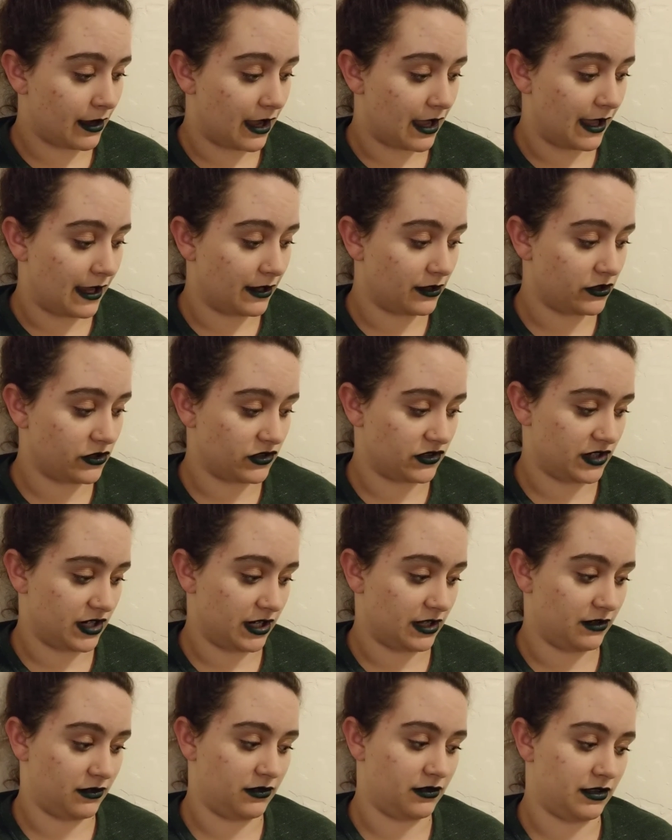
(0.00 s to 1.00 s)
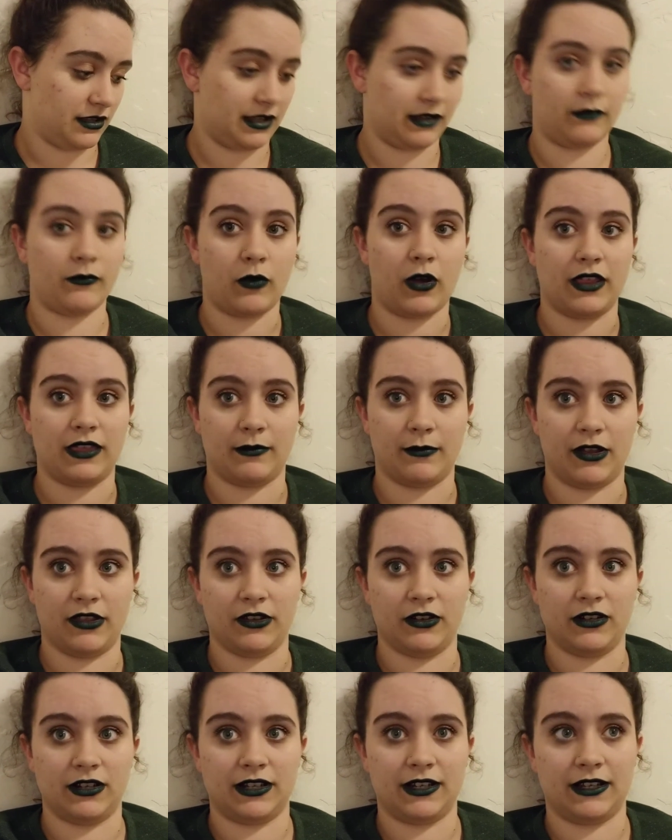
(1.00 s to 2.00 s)
understand why the
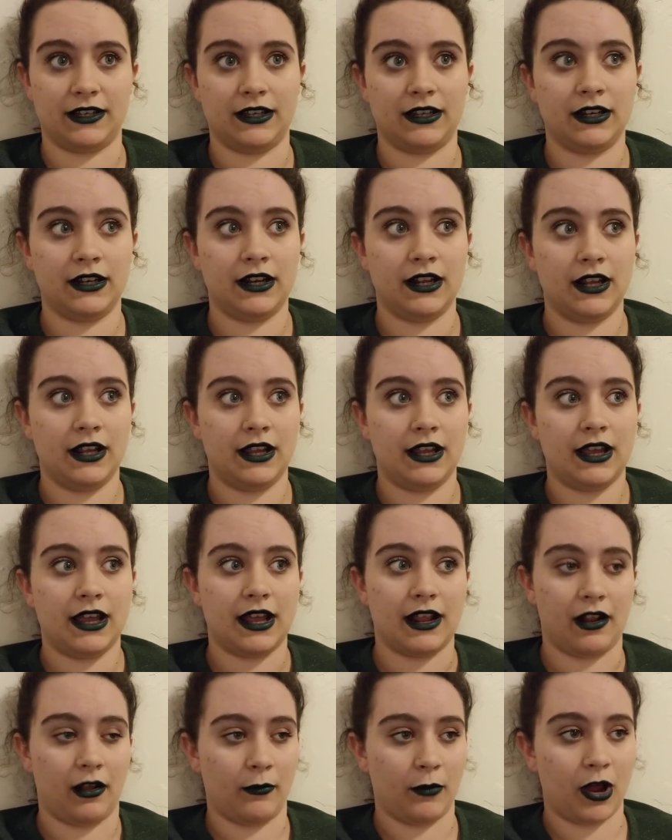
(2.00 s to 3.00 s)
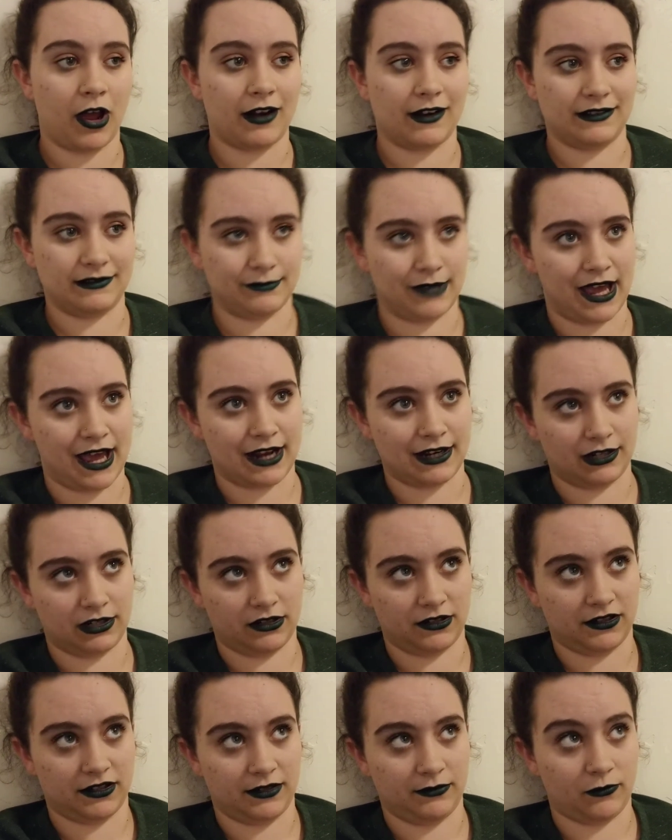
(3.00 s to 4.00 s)
mother did it, and I'm not as mad at
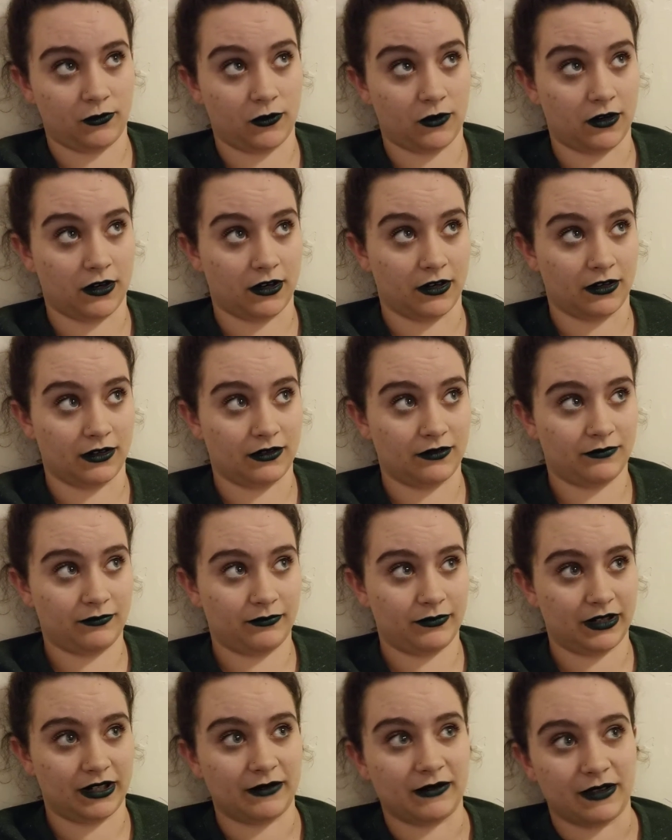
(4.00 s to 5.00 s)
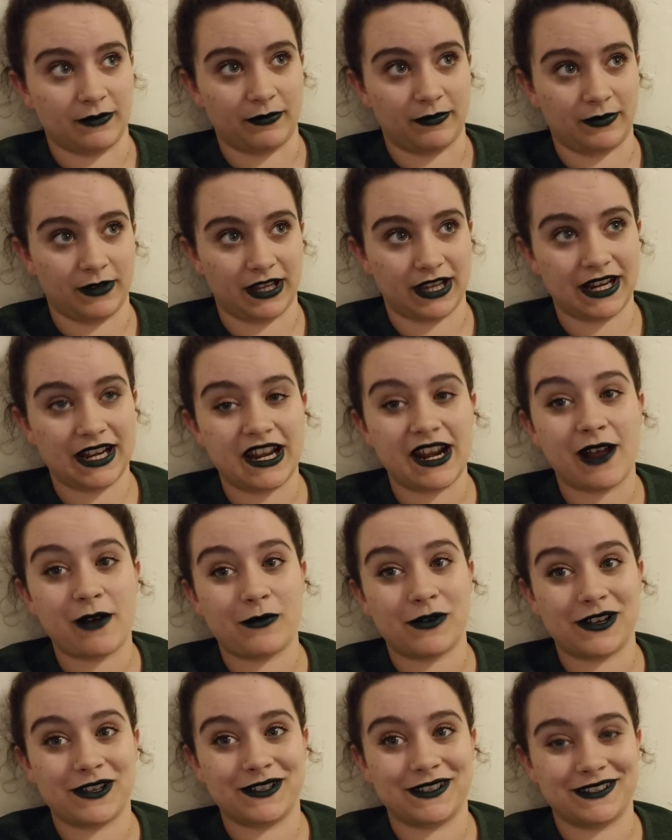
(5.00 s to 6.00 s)
her anymore, but in the beginning I
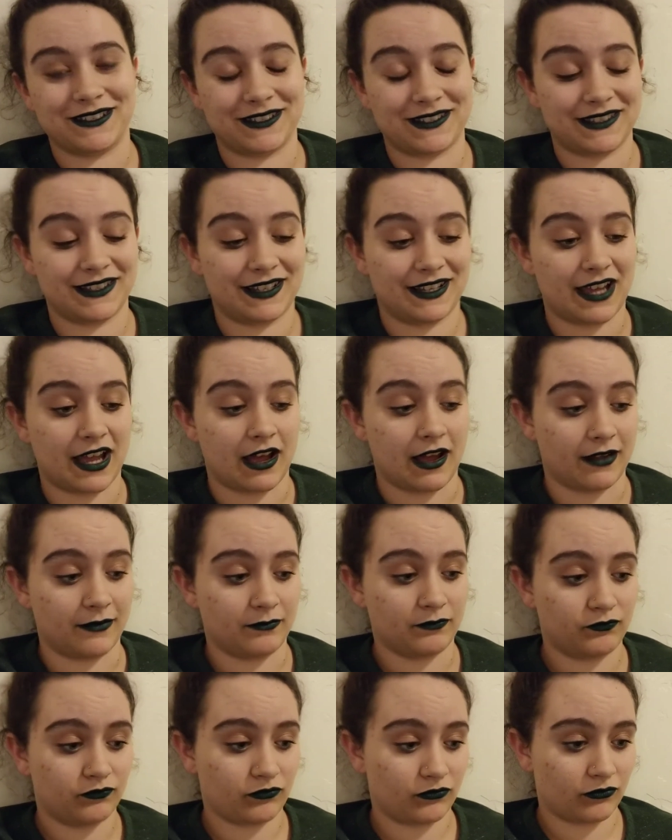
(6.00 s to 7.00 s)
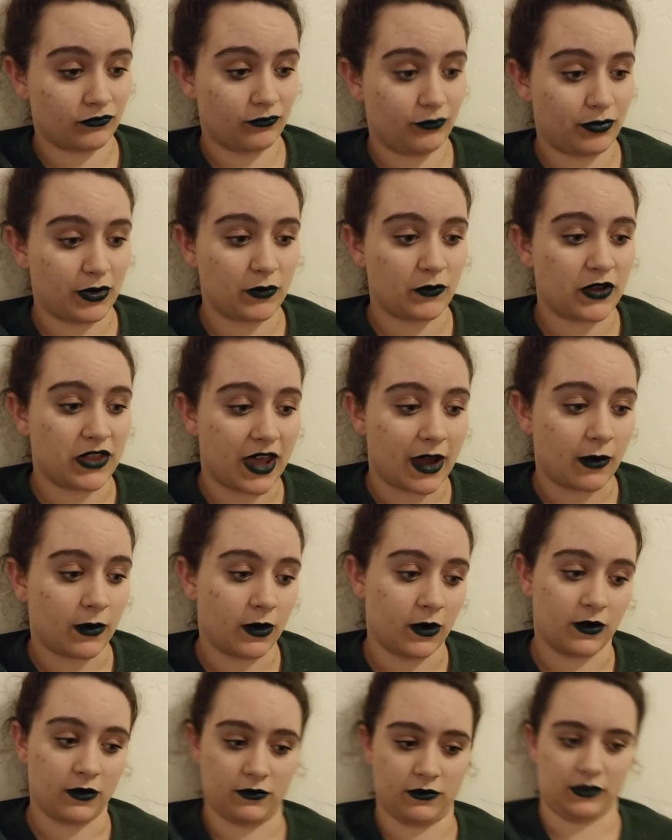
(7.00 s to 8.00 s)
was. But without
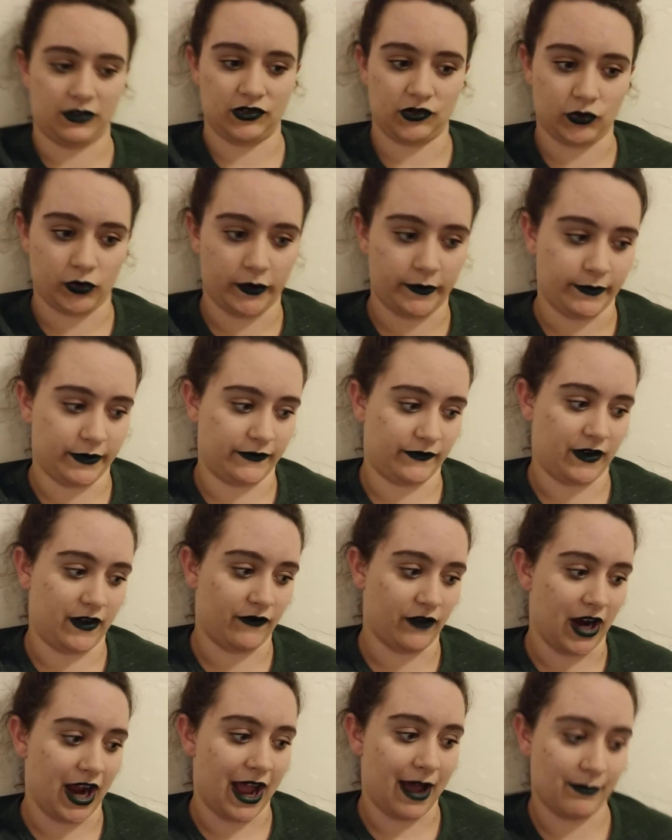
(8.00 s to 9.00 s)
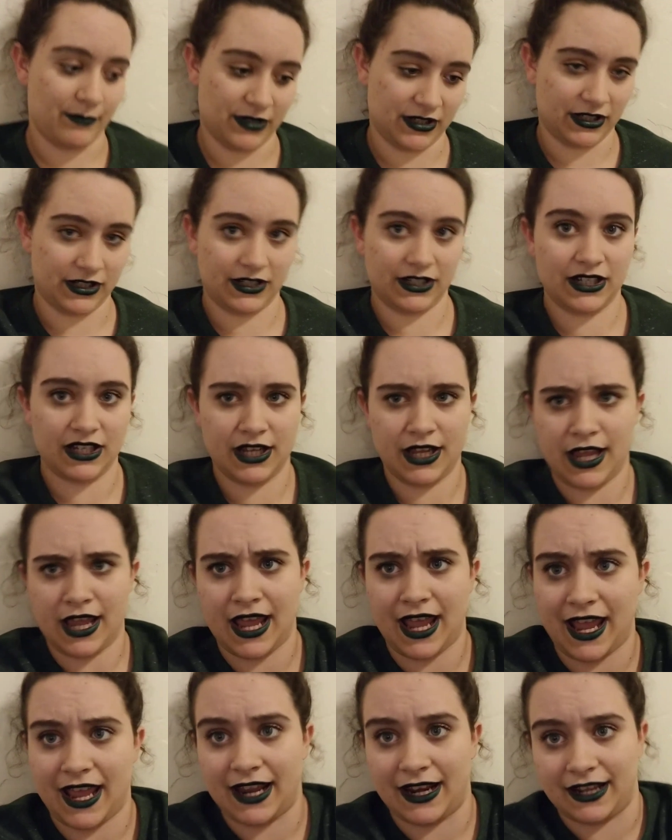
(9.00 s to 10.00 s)
her, the story would have never happened.
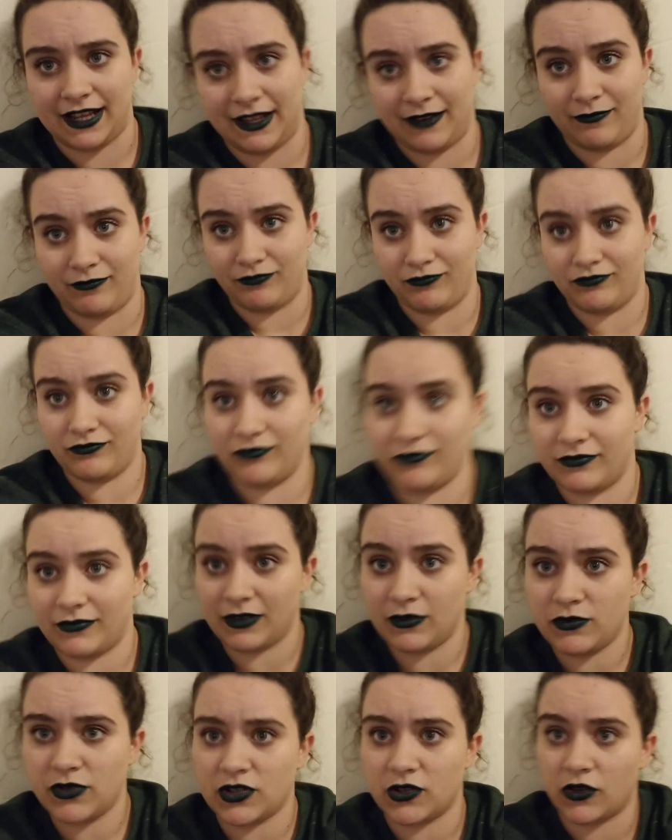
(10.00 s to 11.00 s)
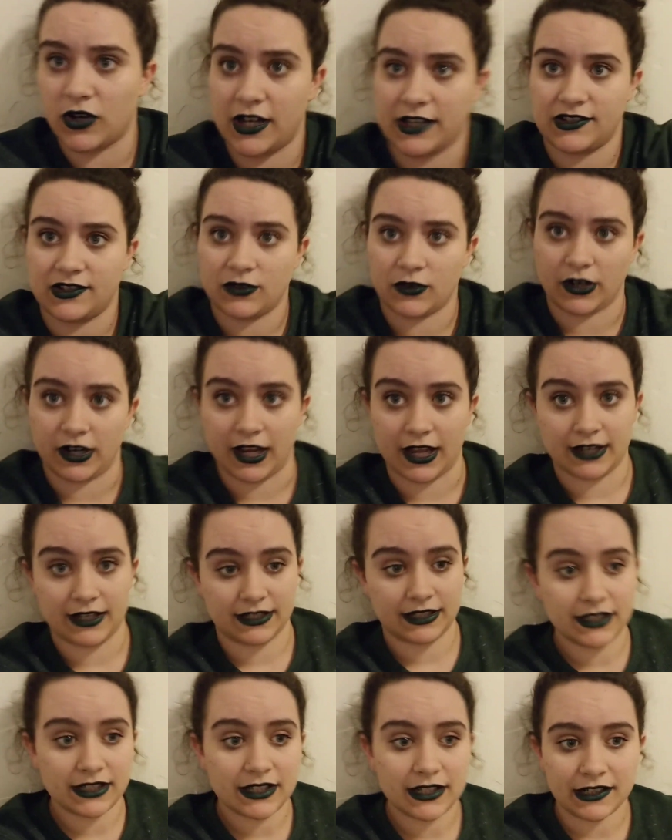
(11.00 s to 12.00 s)
And it was a great story. I
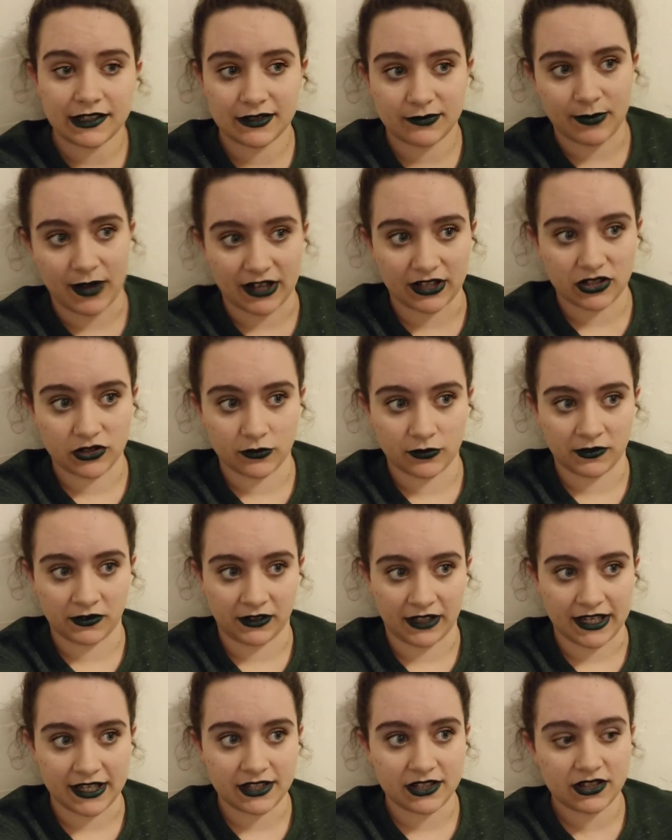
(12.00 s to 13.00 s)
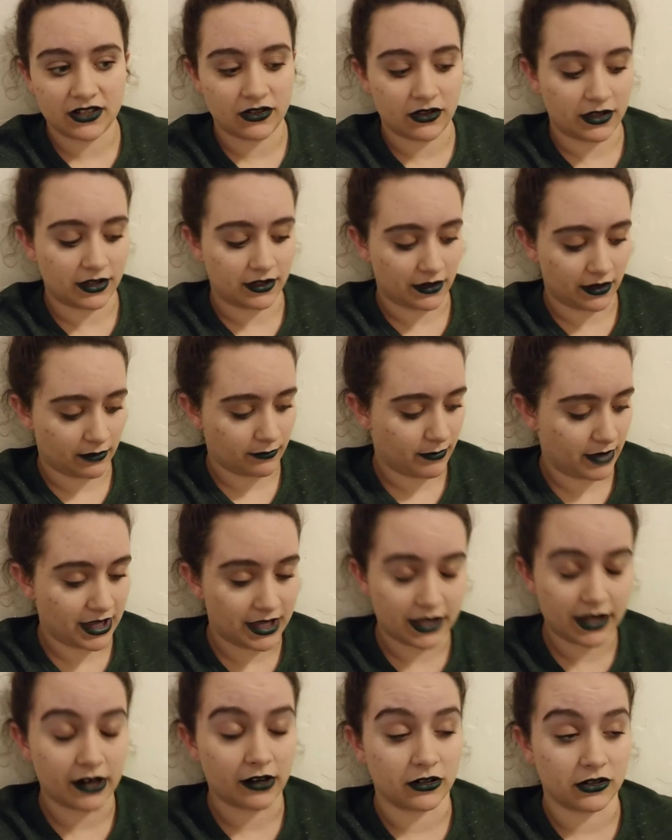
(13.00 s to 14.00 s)
didn't expect to relate to the
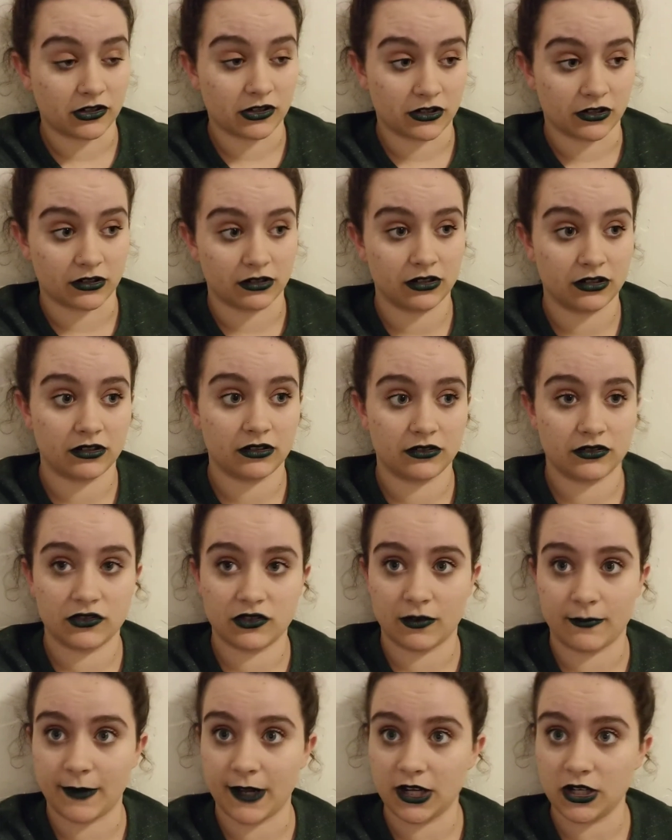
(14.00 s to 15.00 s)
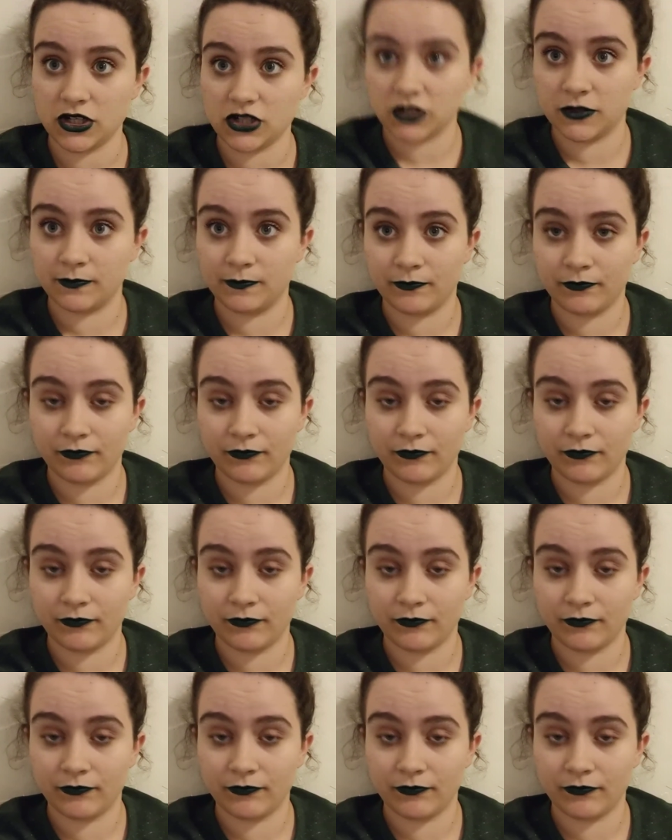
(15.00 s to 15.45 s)
main character so much.